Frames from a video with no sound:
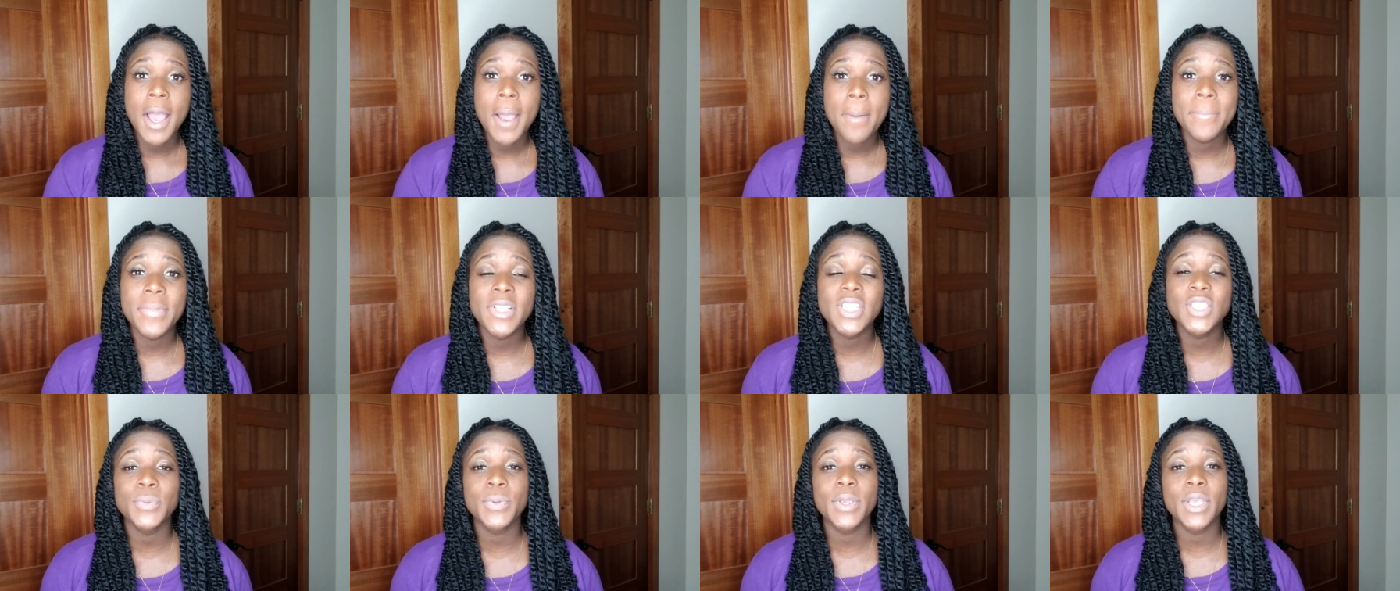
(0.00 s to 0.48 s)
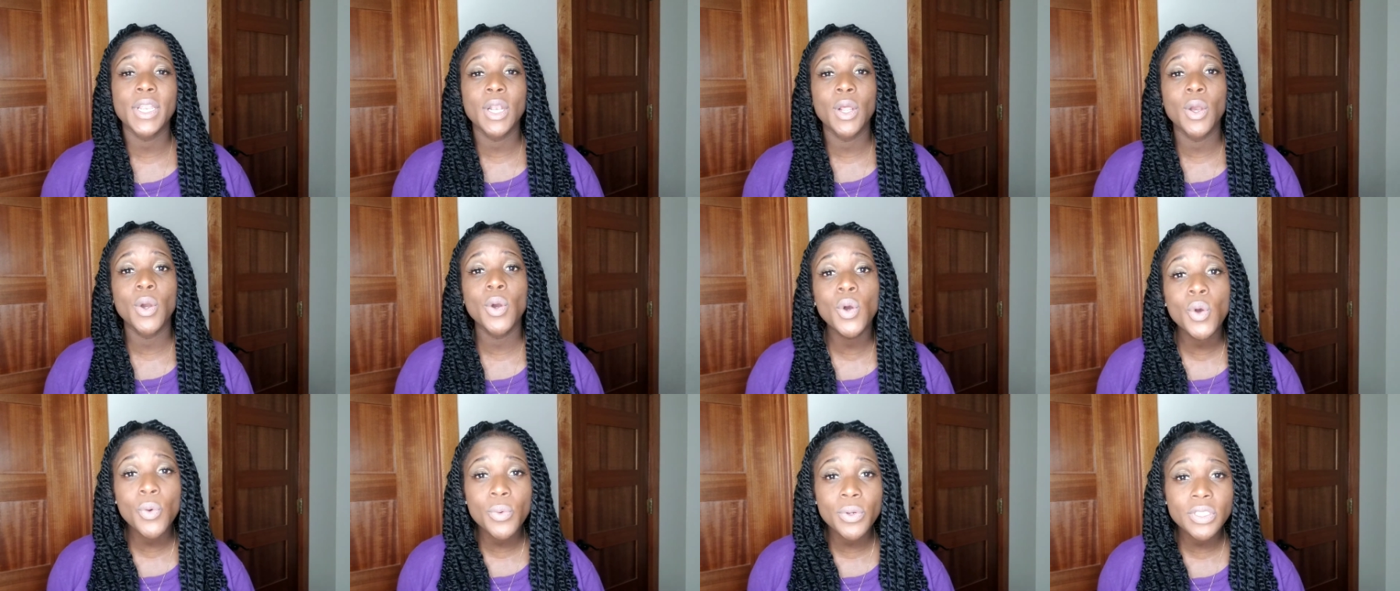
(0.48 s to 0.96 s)
between
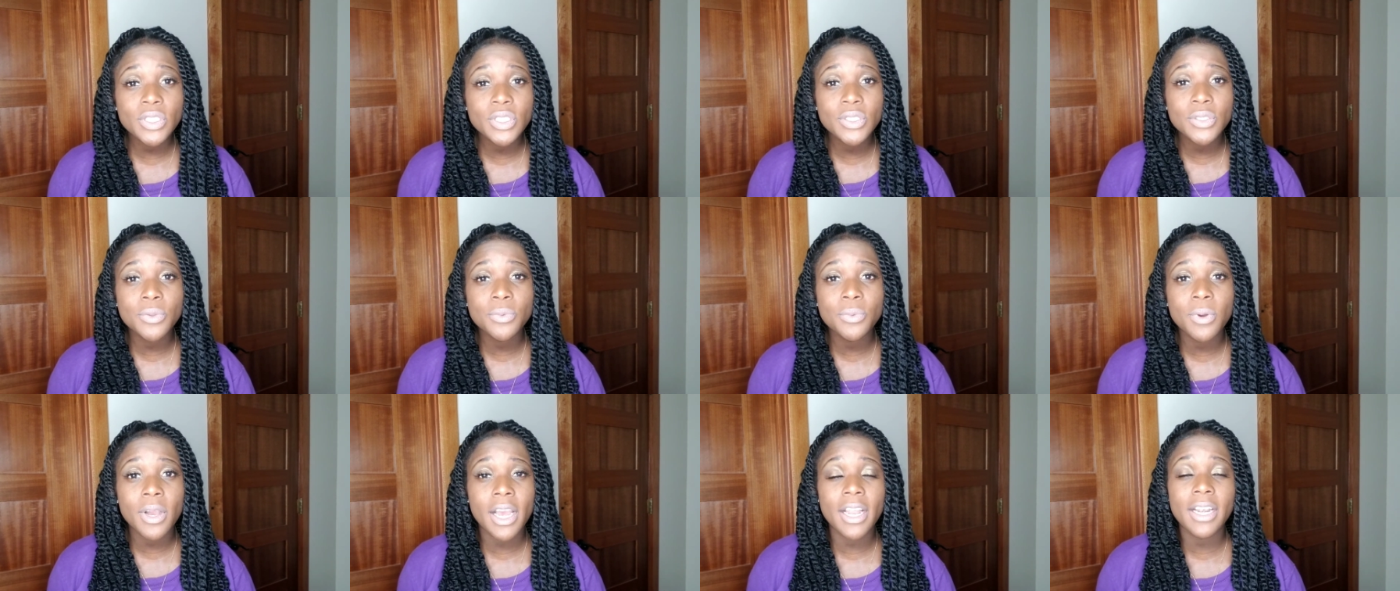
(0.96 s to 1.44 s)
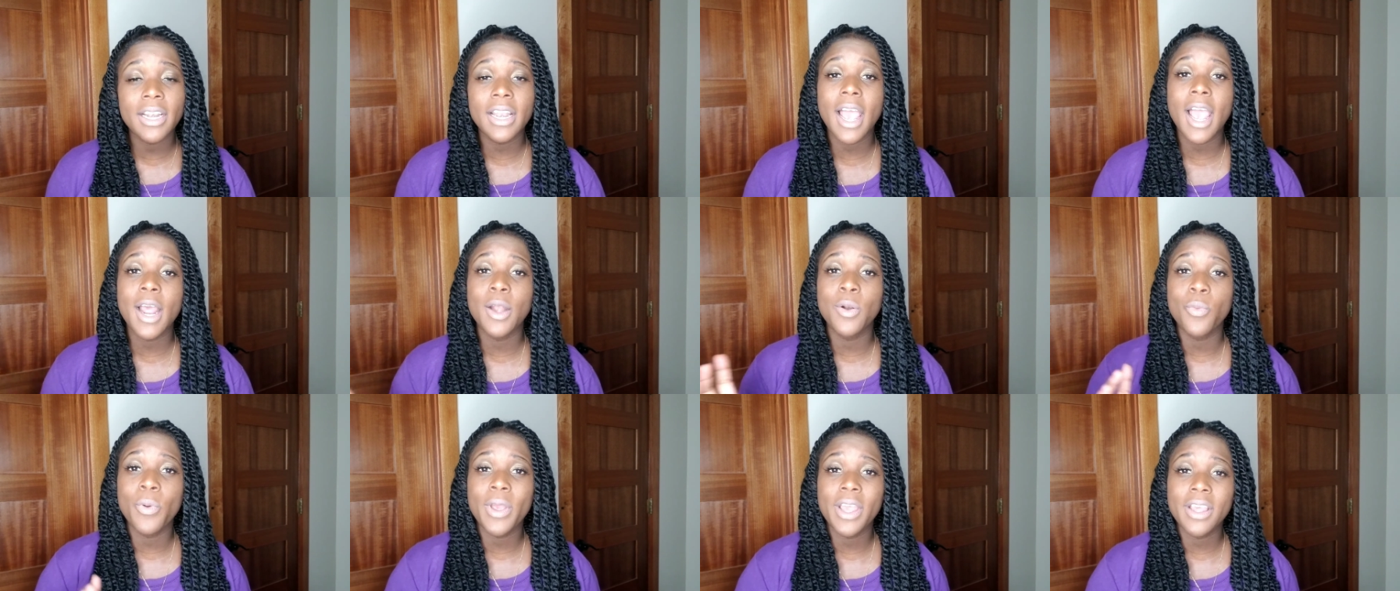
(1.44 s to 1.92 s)
who will do what
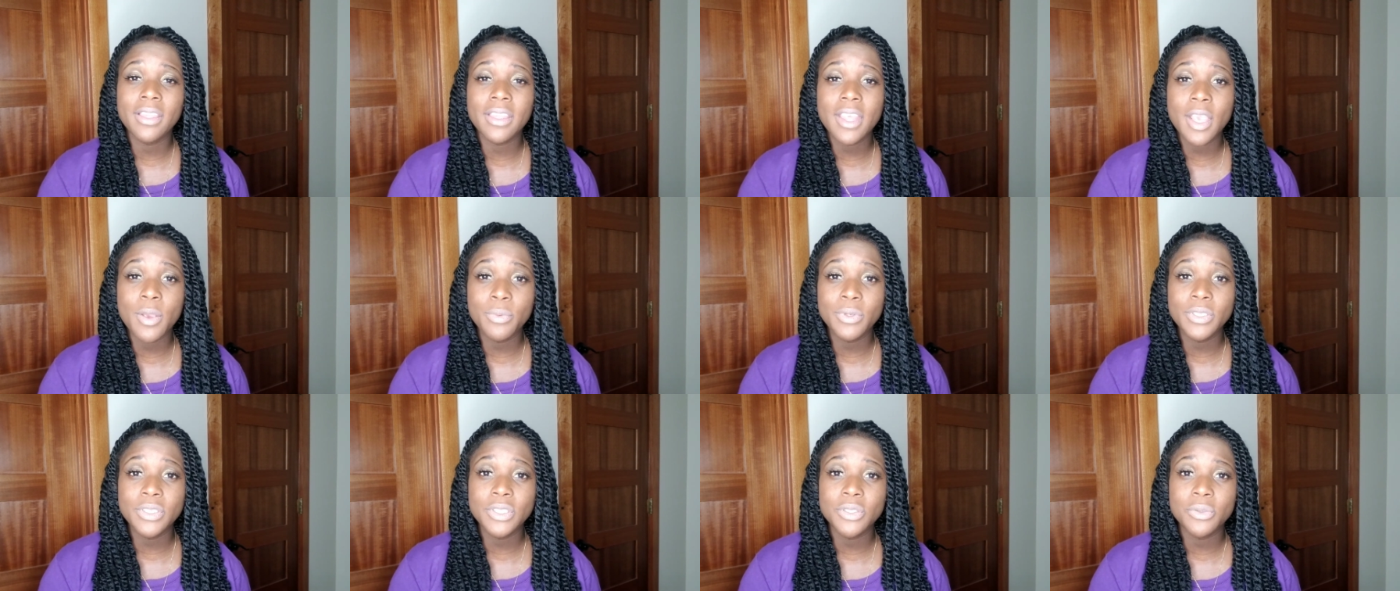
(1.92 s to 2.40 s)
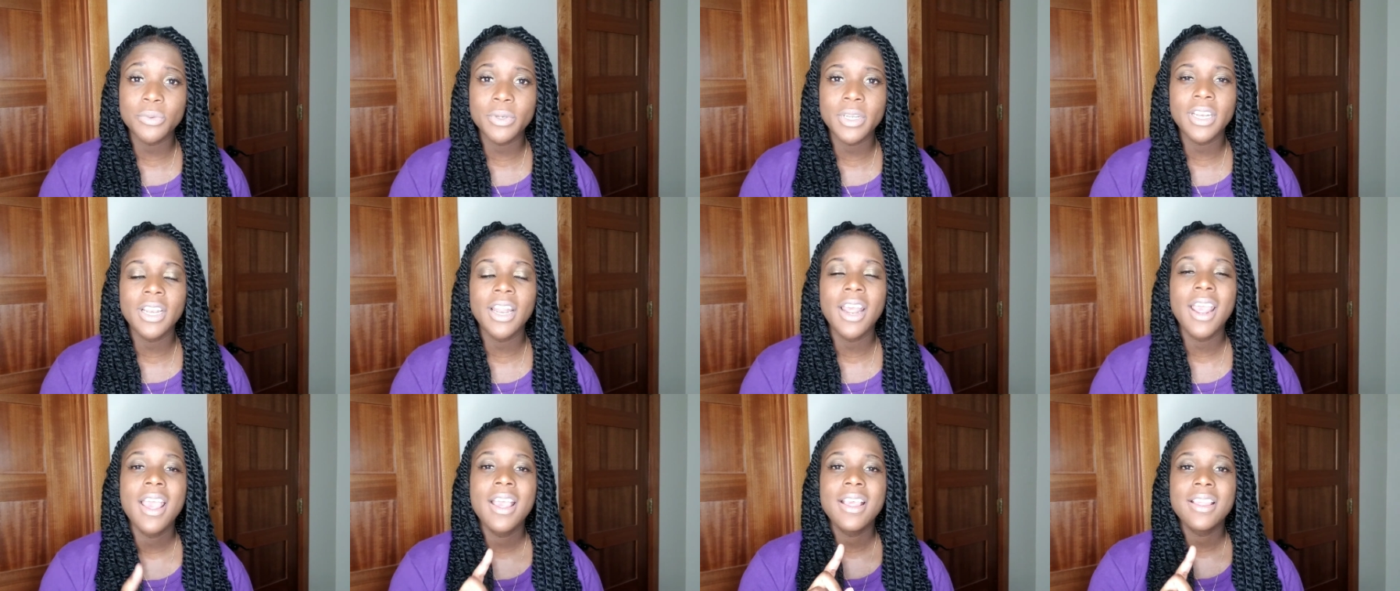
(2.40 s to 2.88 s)
and when they will do it,
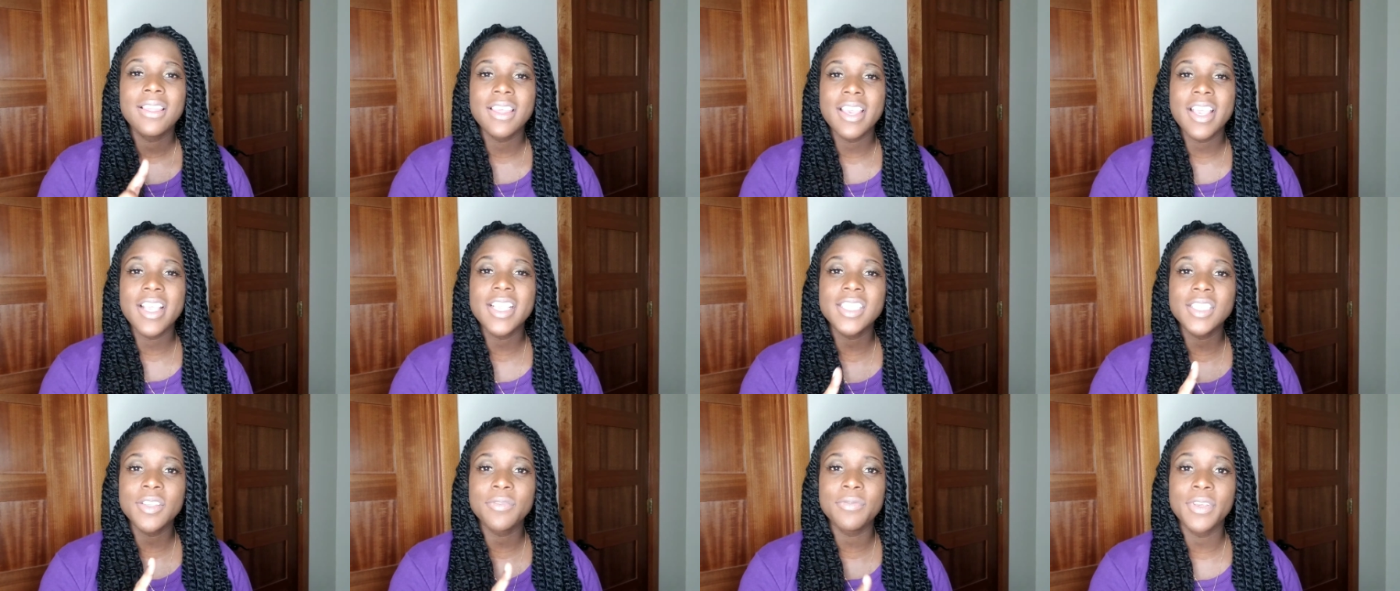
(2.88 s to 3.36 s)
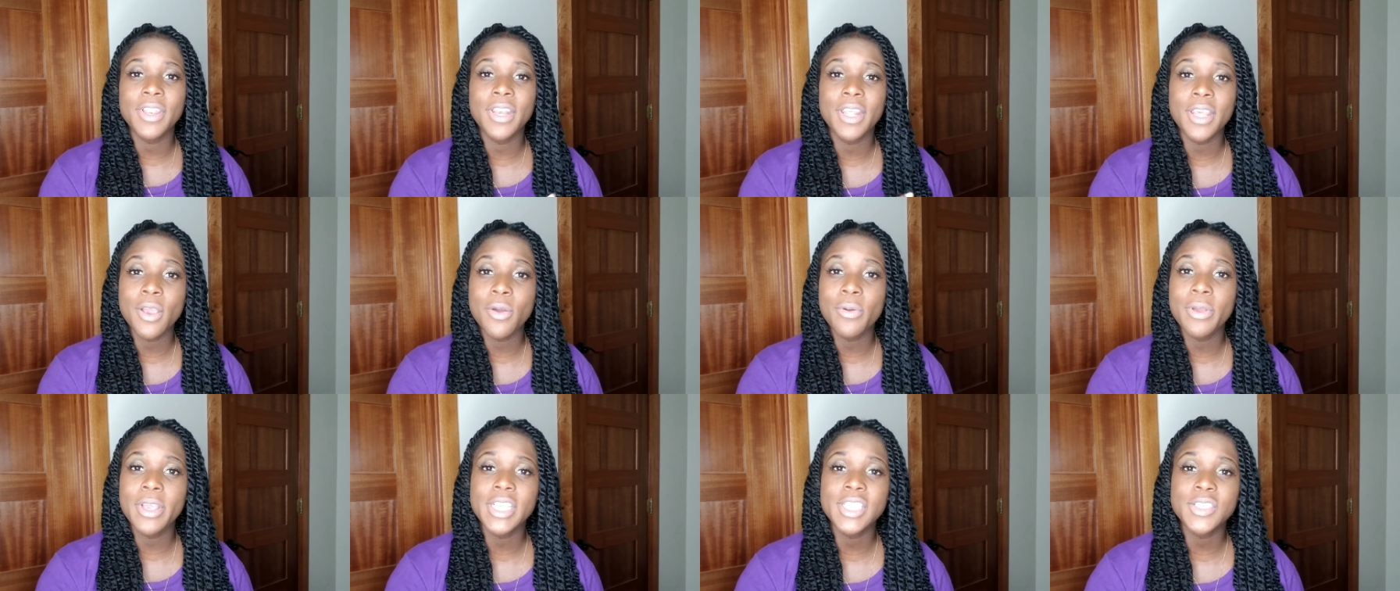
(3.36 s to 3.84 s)
this
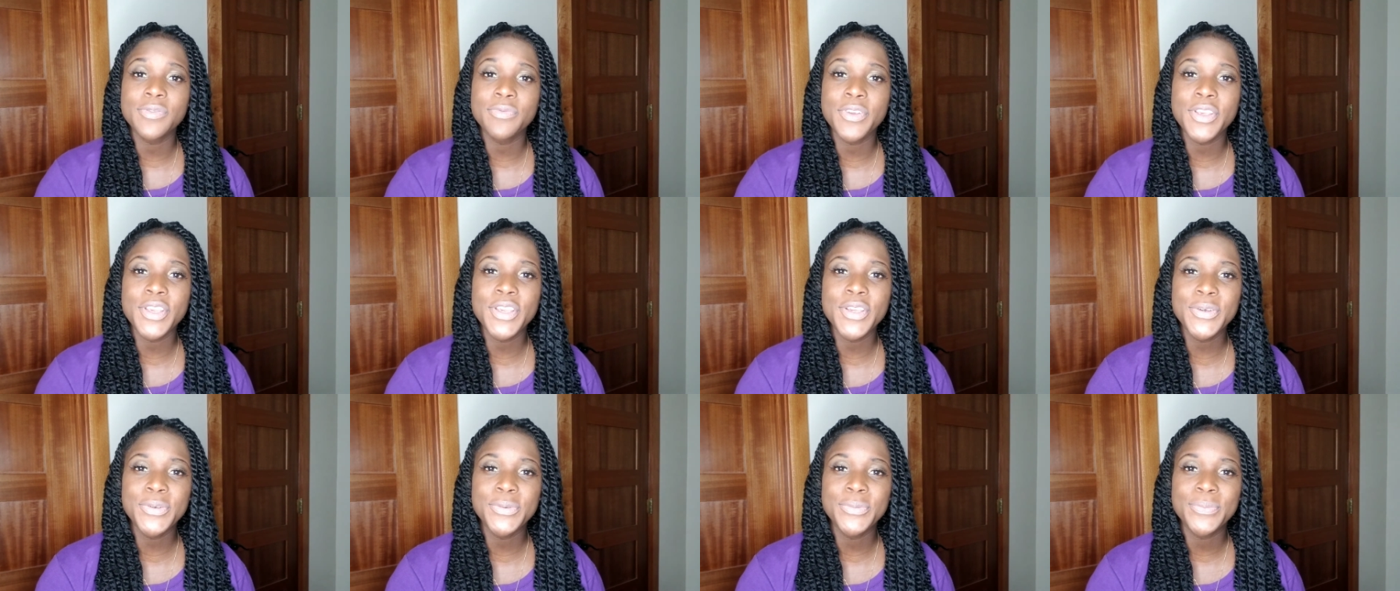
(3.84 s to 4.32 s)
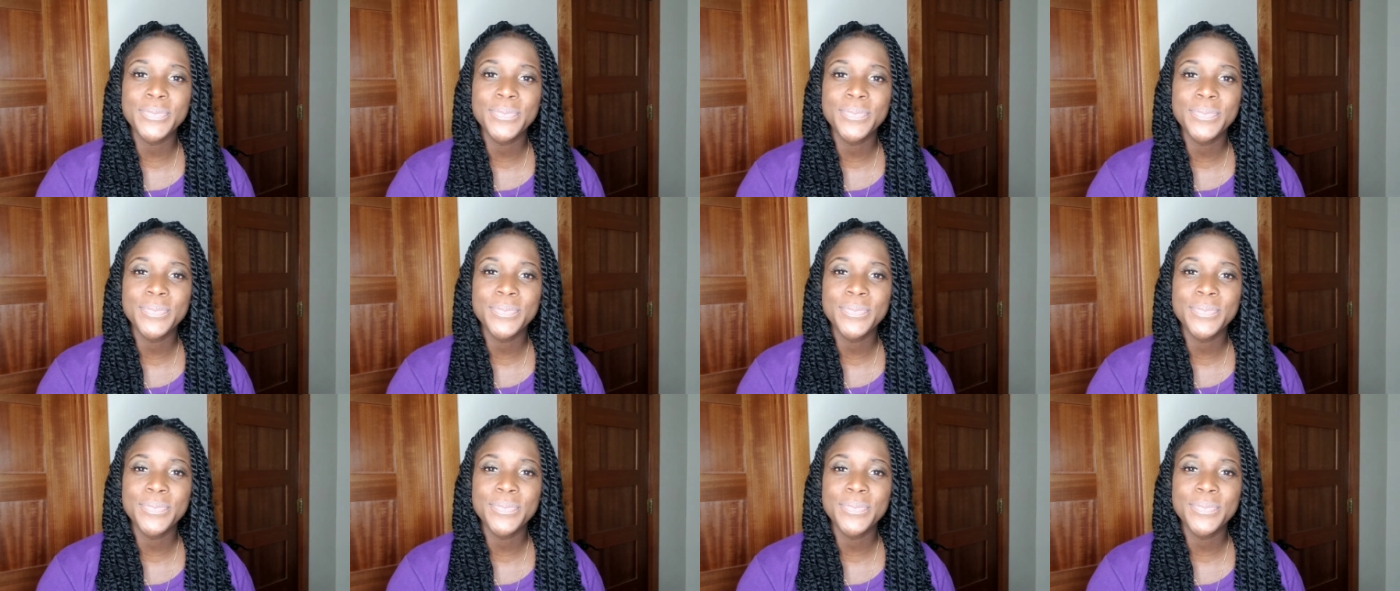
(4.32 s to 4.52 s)
video is for you.